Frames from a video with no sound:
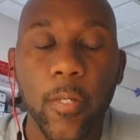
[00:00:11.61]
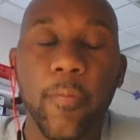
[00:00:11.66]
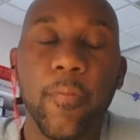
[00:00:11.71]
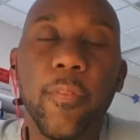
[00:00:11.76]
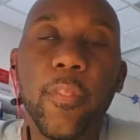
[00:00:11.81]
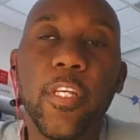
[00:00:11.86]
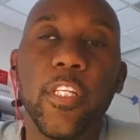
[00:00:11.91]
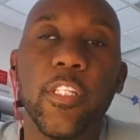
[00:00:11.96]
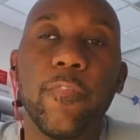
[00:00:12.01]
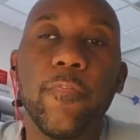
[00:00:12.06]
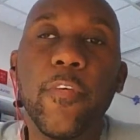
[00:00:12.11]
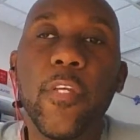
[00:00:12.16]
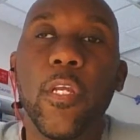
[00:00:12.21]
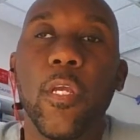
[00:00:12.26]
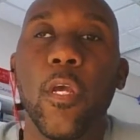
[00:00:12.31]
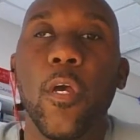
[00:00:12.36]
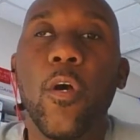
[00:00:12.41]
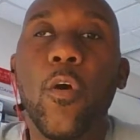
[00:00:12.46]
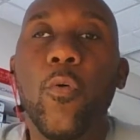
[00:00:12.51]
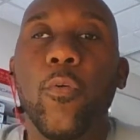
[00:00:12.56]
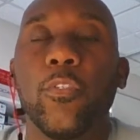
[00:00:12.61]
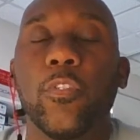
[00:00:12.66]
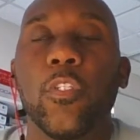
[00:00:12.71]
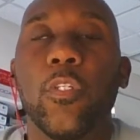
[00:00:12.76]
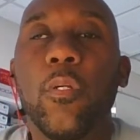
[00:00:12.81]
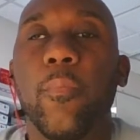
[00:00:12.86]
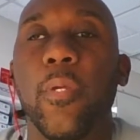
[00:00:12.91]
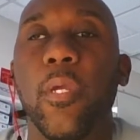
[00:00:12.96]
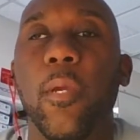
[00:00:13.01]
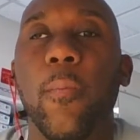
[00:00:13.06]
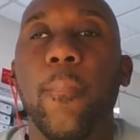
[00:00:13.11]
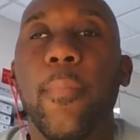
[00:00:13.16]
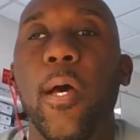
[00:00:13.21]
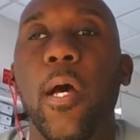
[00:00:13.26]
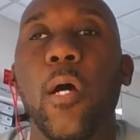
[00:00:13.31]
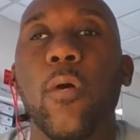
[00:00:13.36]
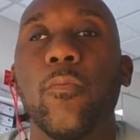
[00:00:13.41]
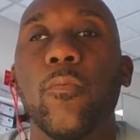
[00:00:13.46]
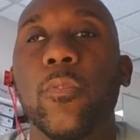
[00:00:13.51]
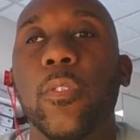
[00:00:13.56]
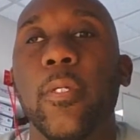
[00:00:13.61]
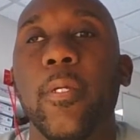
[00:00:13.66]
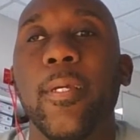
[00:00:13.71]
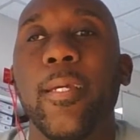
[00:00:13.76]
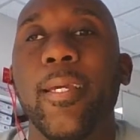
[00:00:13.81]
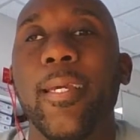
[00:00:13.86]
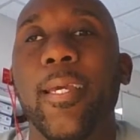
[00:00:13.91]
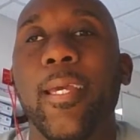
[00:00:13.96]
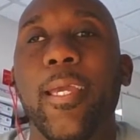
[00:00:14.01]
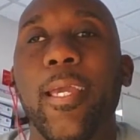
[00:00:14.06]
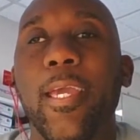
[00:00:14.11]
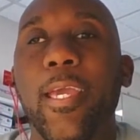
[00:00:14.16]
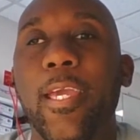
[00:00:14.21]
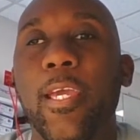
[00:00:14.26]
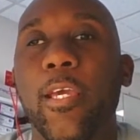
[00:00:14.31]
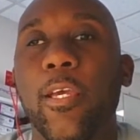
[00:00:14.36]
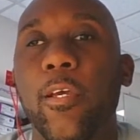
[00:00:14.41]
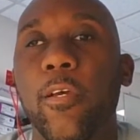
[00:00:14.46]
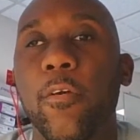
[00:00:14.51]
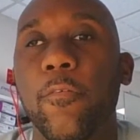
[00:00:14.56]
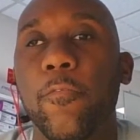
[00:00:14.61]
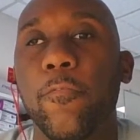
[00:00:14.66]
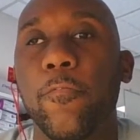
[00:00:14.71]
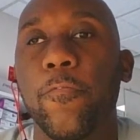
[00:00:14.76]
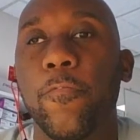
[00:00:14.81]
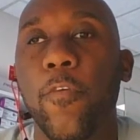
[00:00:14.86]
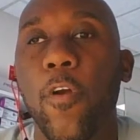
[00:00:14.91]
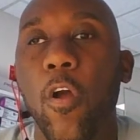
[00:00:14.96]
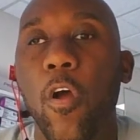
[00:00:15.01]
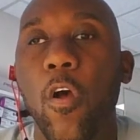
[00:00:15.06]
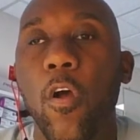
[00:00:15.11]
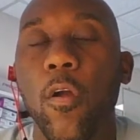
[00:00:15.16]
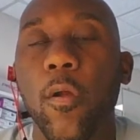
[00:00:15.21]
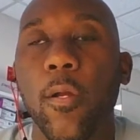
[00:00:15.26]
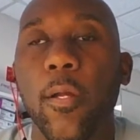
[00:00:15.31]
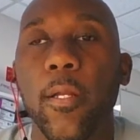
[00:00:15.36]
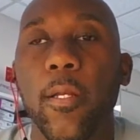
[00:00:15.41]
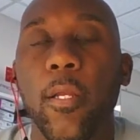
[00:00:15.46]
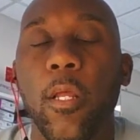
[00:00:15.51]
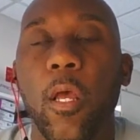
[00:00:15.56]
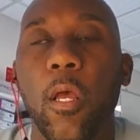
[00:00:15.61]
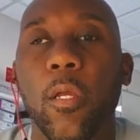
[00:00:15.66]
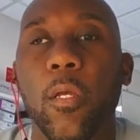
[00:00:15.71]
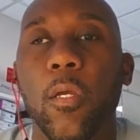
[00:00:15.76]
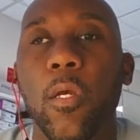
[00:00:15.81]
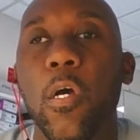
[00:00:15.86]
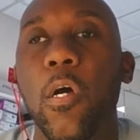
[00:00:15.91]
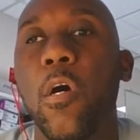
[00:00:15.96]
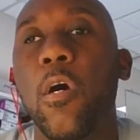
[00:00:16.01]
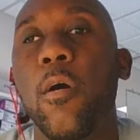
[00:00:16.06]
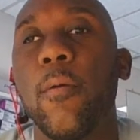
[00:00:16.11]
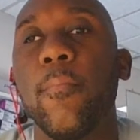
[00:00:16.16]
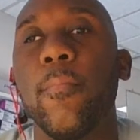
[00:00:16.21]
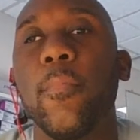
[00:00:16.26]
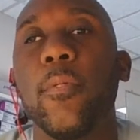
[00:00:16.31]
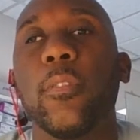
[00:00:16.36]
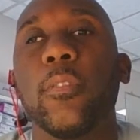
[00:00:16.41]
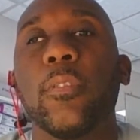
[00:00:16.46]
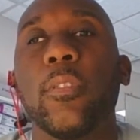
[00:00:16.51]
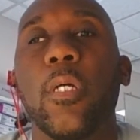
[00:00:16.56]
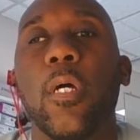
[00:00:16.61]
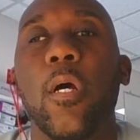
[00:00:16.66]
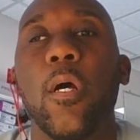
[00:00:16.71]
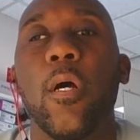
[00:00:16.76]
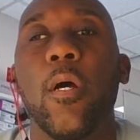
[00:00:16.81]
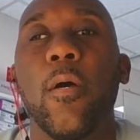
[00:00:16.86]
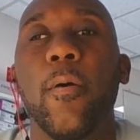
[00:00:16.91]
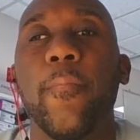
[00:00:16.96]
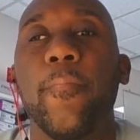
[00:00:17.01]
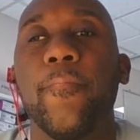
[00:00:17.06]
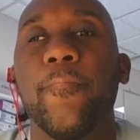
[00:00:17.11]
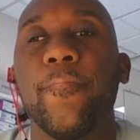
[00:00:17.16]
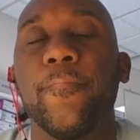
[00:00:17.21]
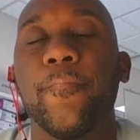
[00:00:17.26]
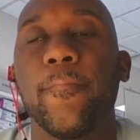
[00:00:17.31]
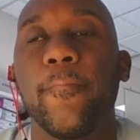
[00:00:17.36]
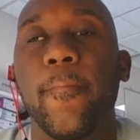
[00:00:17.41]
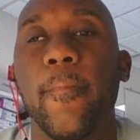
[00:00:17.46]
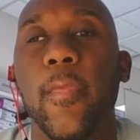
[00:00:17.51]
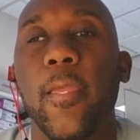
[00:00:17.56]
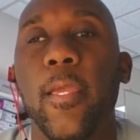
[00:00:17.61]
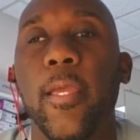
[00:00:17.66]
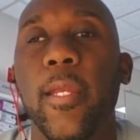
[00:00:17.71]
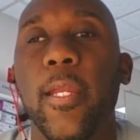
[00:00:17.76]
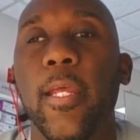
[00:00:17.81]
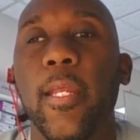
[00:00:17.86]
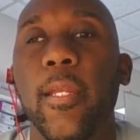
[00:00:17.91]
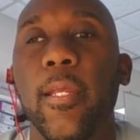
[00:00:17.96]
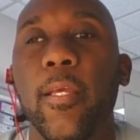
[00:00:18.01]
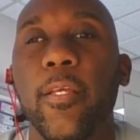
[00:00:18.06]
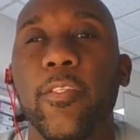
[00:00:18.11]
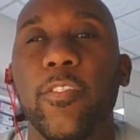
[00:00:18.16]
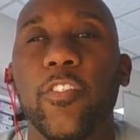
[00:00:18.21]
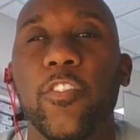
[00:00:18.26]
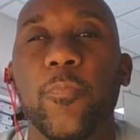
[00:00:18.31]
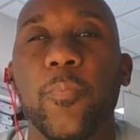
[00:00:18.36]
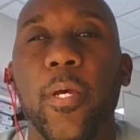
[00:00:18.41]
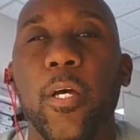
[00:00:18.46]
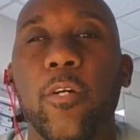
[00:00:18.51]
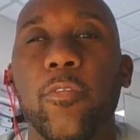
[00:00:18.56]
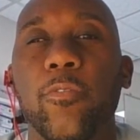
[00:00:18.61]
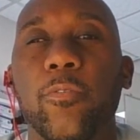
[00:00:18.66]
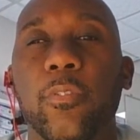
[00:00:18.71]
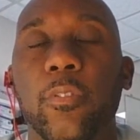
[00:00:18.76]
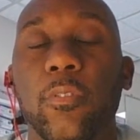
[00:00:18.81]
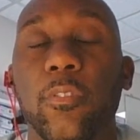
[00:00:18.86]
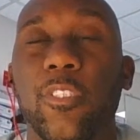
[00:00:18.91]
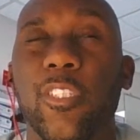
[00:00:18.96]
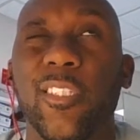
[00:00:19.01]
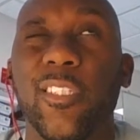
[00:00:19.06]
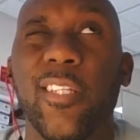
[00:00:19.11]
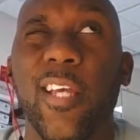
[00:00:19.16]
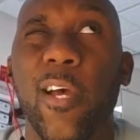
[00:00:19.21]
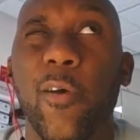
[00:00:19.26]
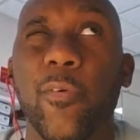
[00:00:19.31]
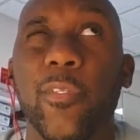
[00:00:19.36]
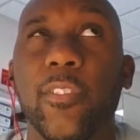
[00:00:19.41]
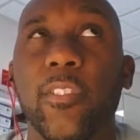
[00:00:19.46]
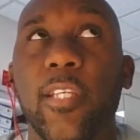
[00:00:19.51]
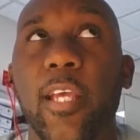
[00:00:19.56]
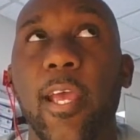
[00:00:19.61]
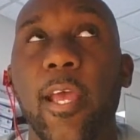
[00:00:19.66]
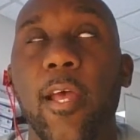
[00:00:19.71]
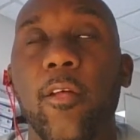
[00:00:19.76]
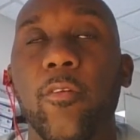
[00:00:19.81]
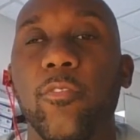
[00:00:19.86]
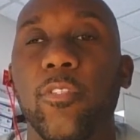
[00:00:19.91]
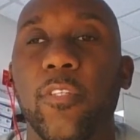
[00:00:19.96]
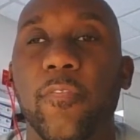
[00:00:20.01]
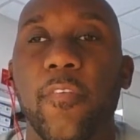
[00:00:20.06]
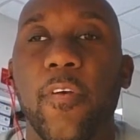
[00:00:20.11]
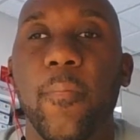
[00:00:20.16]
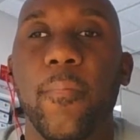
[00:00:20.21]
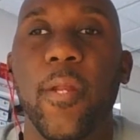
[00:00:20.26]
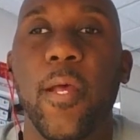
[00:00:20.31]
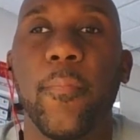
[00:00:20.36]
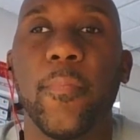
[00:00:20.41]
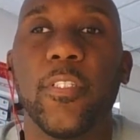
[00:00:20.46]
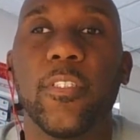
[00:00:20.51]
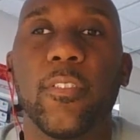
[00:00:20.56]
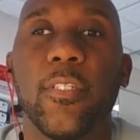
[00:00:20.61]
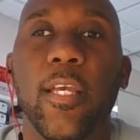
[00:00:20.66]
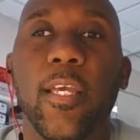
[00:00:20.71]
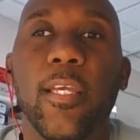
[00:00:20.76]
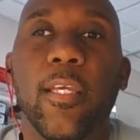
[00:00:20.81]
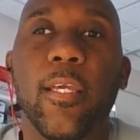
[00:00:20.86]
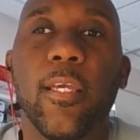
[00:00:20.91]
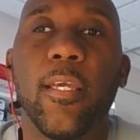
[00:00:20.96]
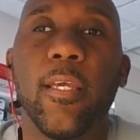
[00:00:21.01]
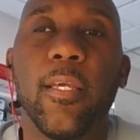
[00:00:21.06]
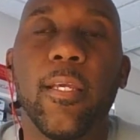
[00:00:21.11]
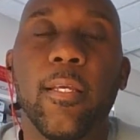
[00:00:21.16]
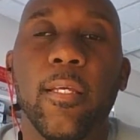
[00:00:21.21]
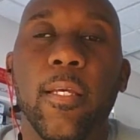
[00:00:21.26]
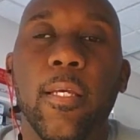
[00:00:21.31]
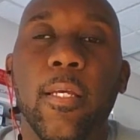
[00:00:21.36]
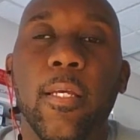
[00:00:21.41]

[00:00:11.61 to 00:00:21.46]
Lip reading: This video is going to be about inkfrog.com, and it is spelled just how it sounds, if I'm not mistaken.